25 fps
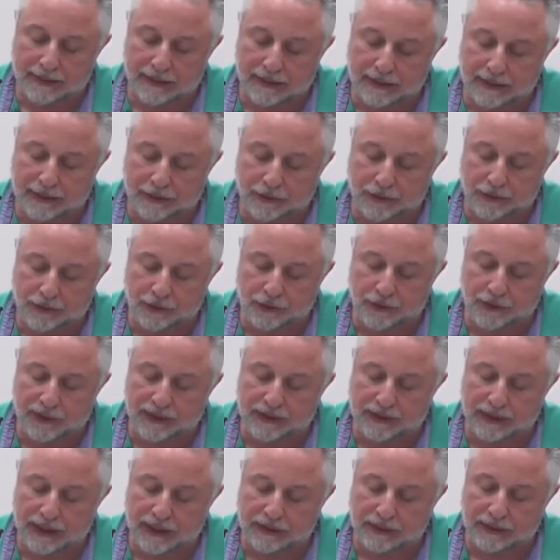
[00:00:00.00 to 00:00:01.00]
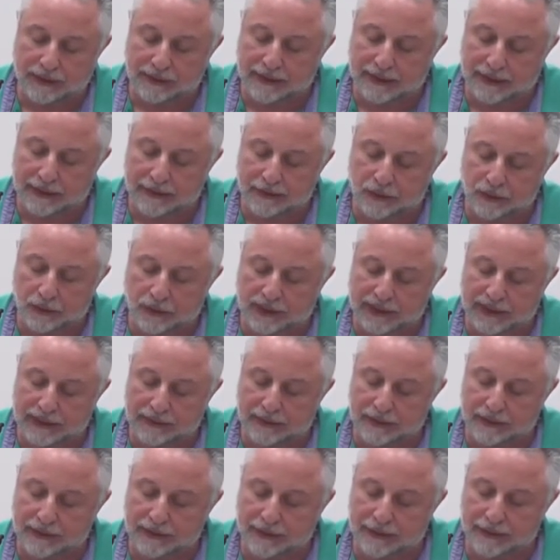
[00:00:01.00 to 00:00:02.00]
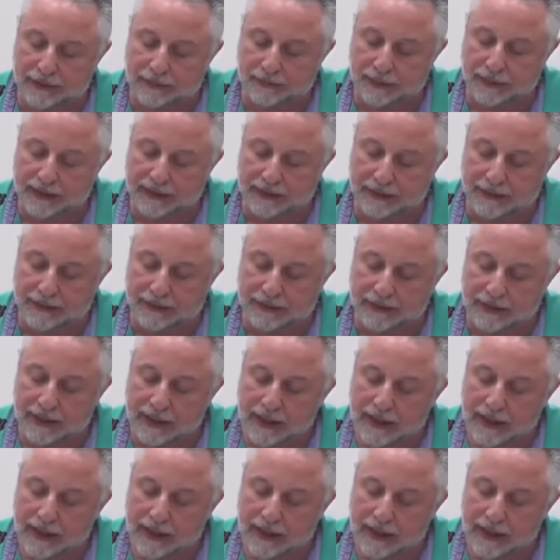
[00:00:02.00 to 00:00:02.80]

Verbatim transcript: in literature and other text oriented disciplines,